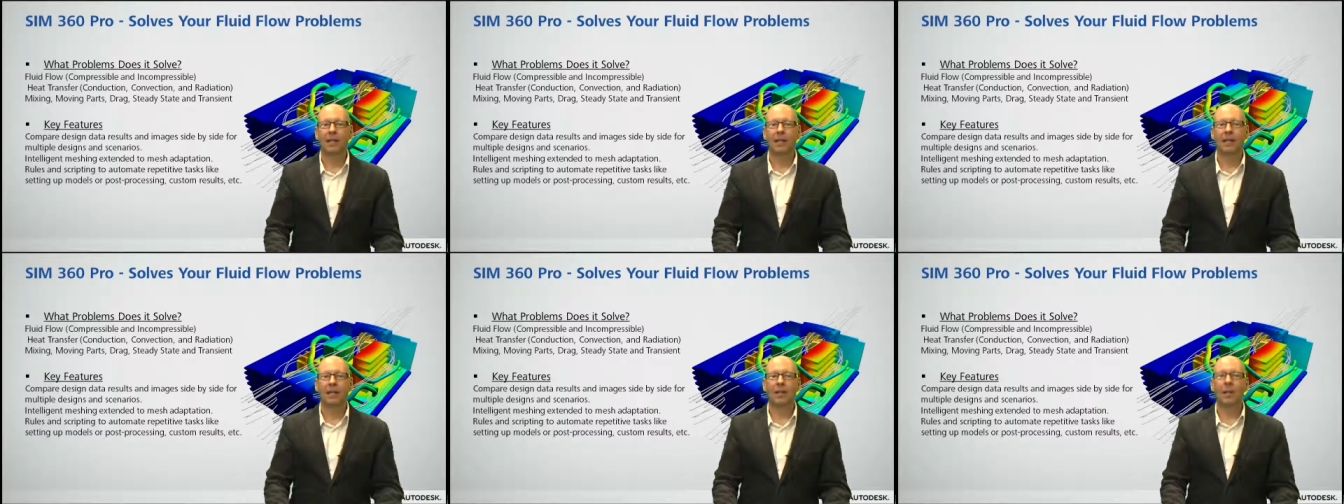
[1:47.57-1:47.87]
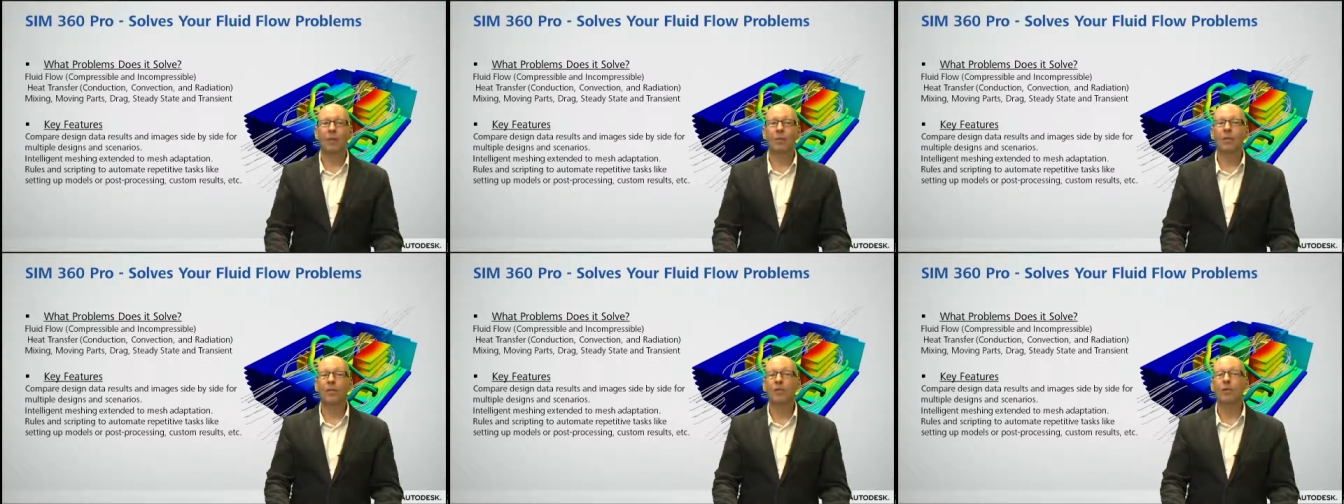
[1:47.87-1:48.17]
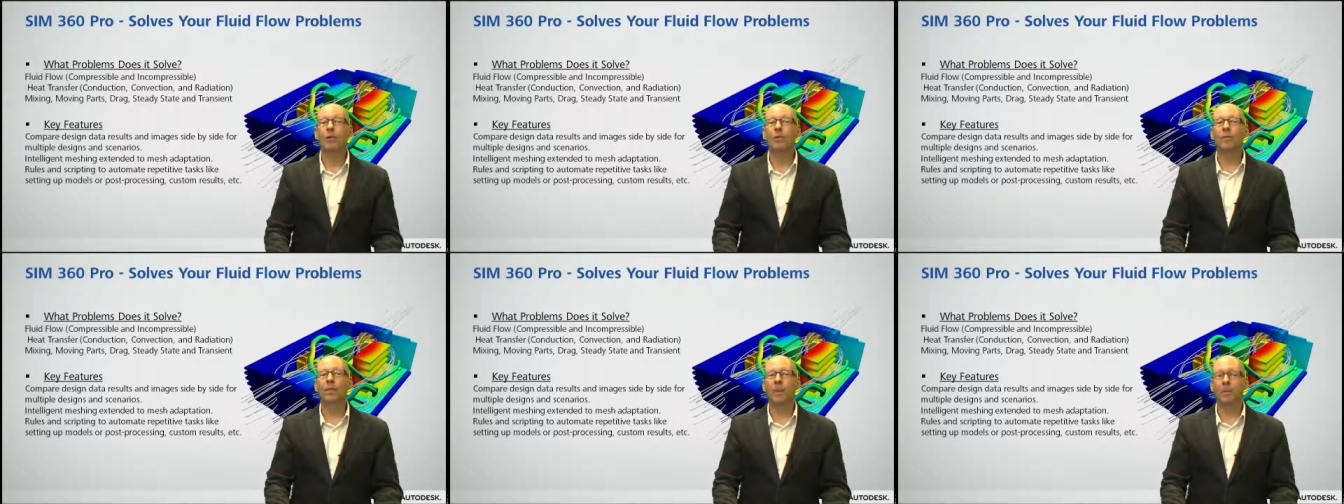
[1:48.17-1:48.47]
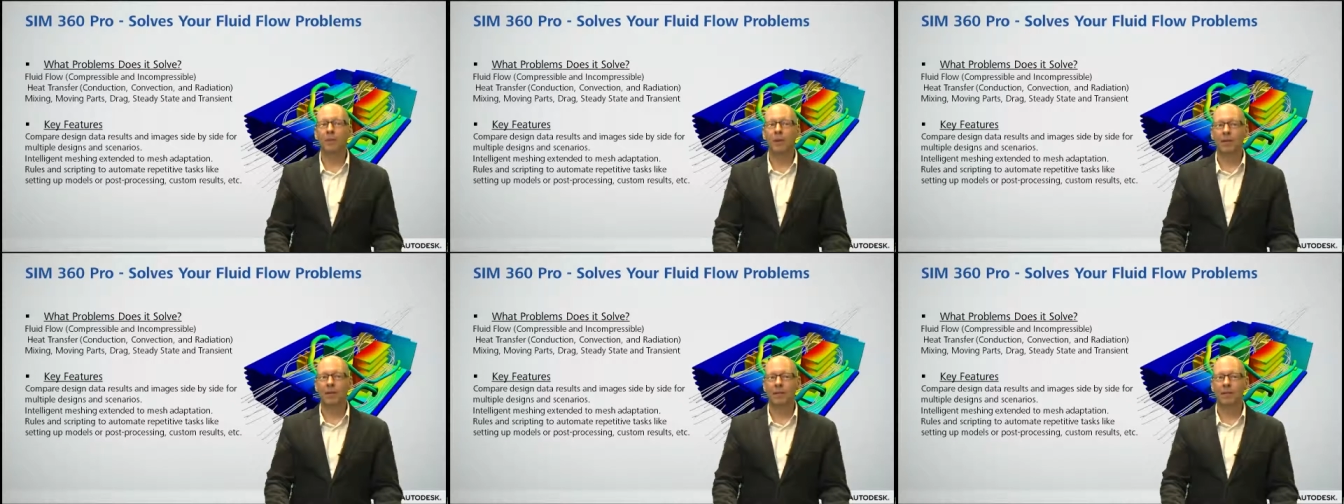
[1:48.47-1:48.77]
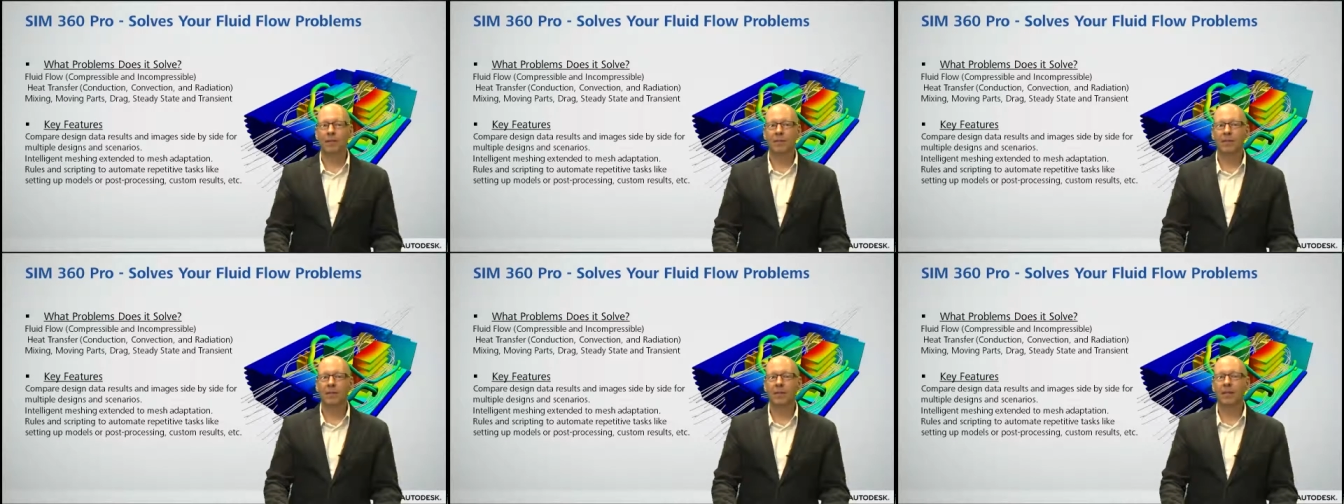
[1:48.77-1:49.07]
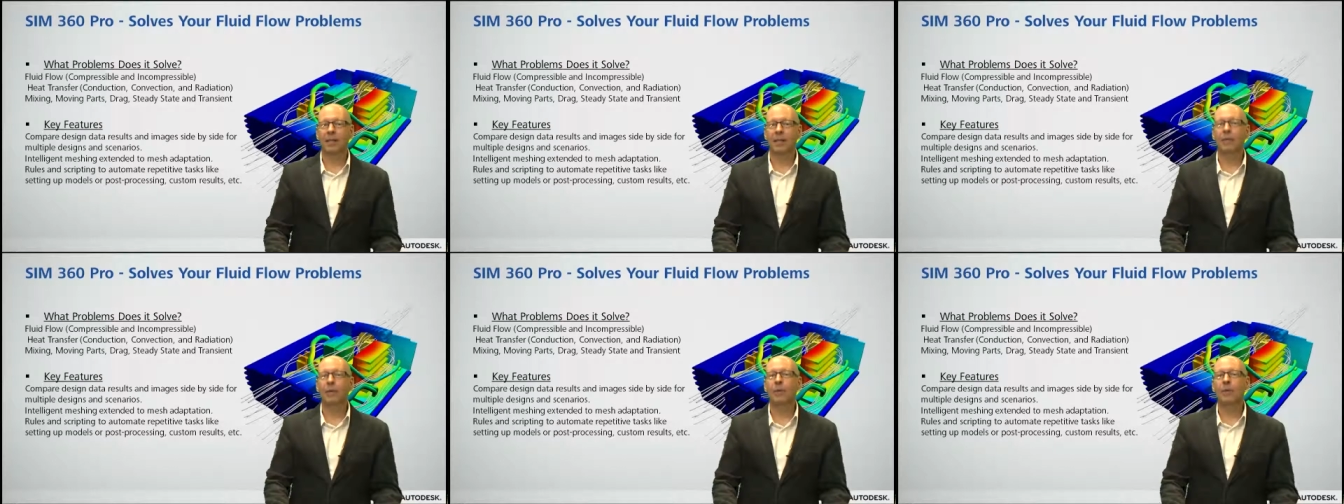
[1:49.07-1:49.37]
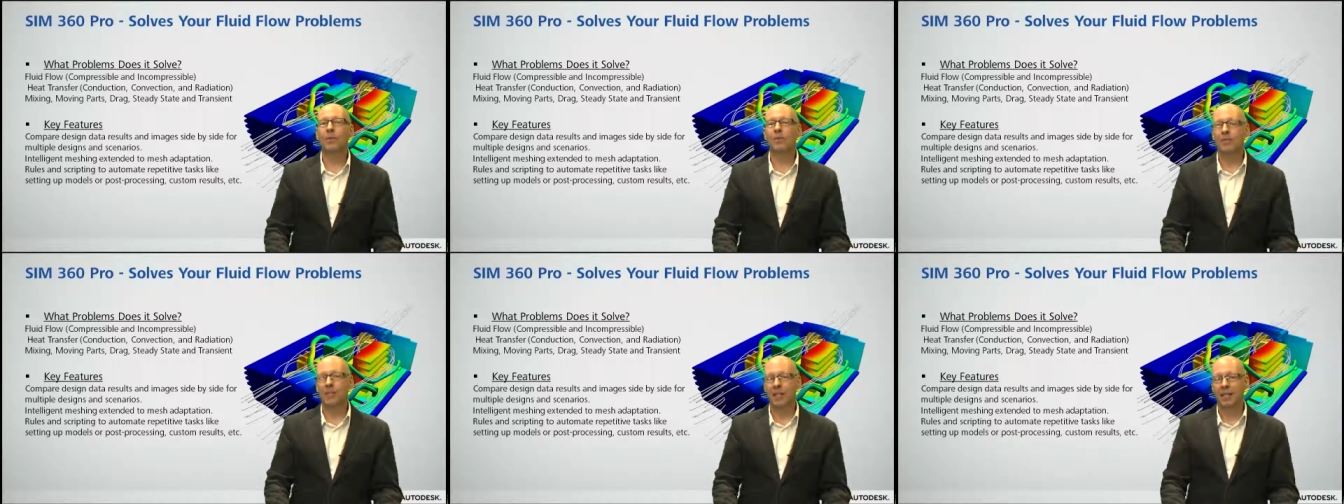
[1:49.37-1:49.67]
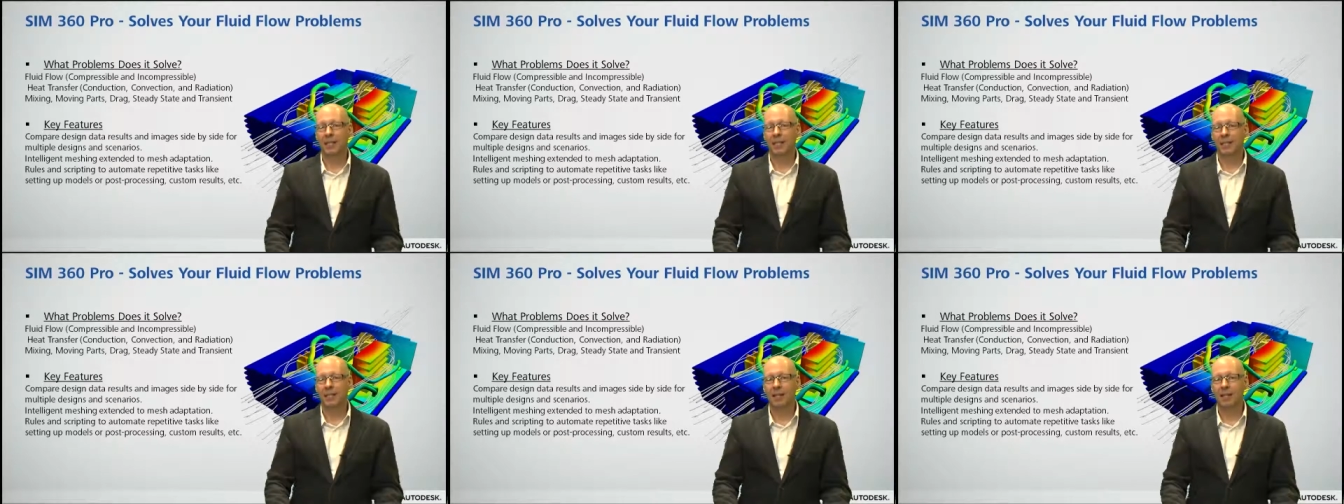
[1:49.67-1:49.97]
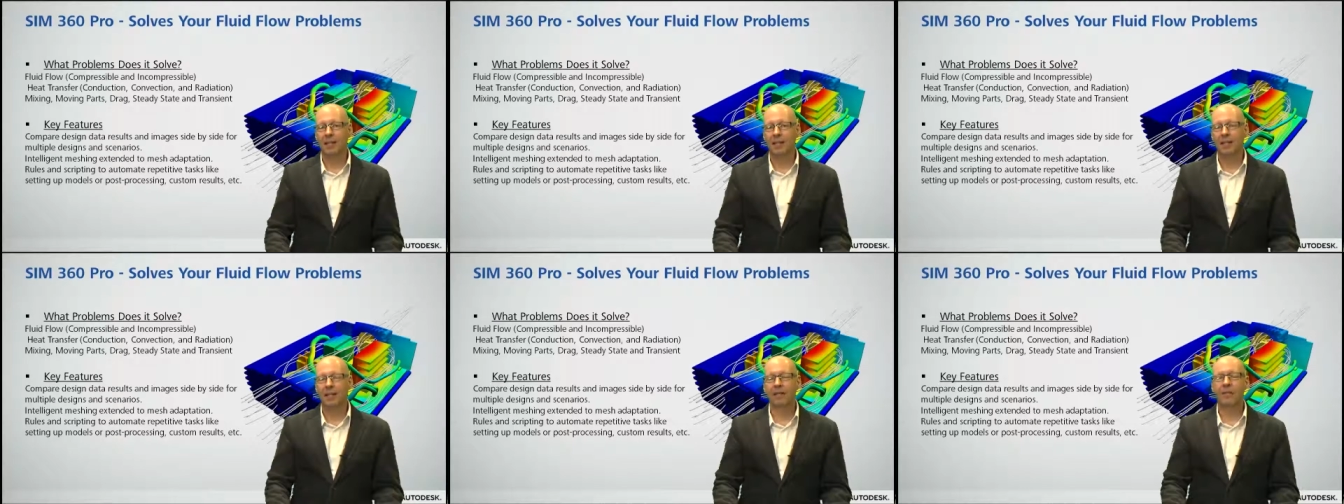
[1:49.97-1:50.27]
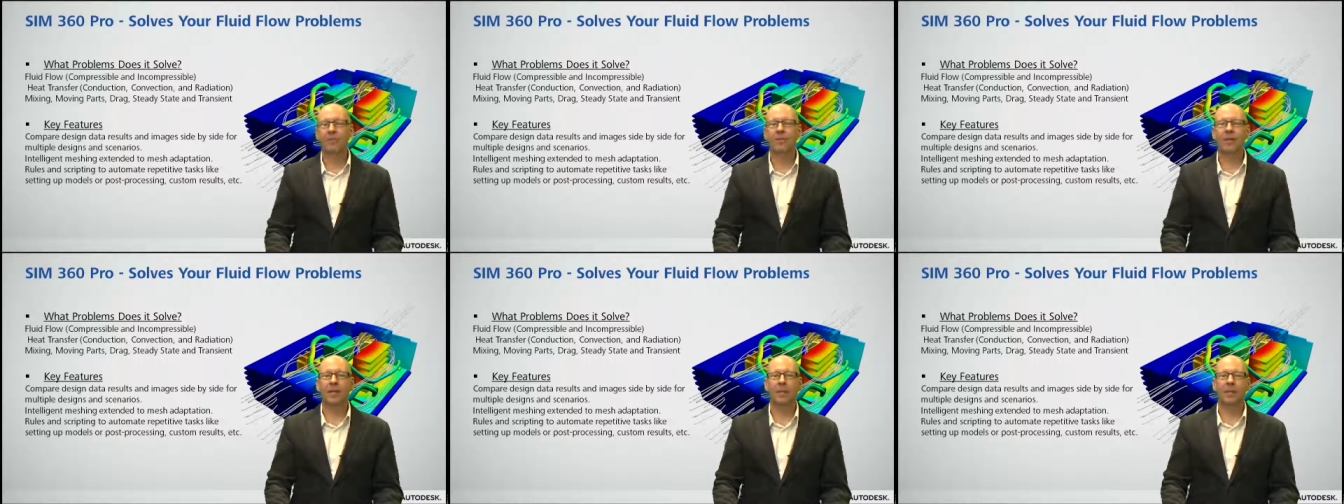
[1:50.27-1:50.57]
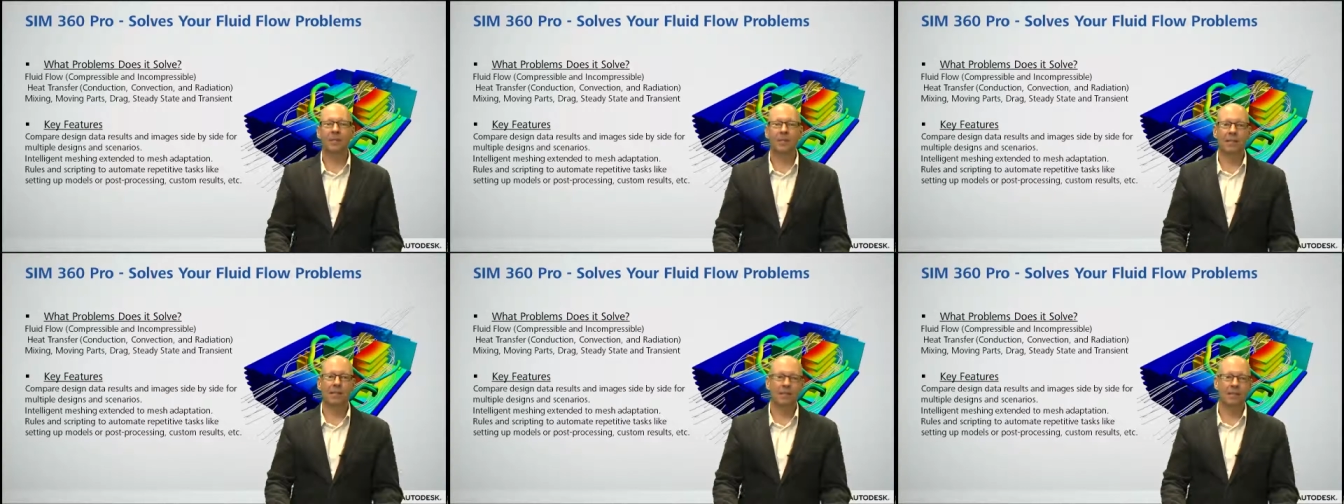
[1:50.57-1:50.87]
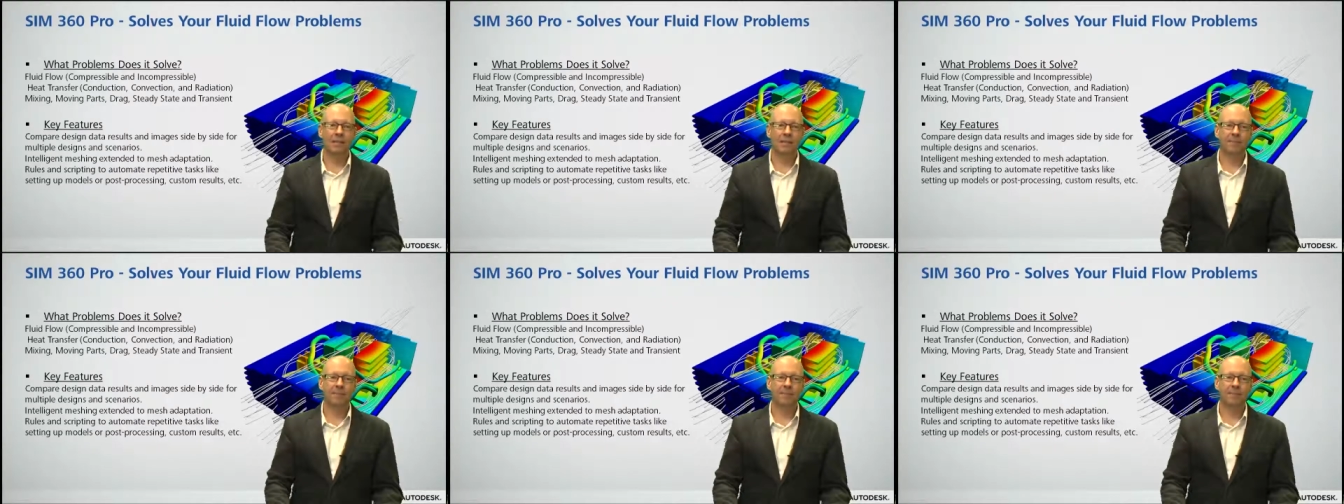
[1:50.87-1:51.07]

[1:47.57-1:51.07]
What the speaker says: along with moving parts and both steady state and transient.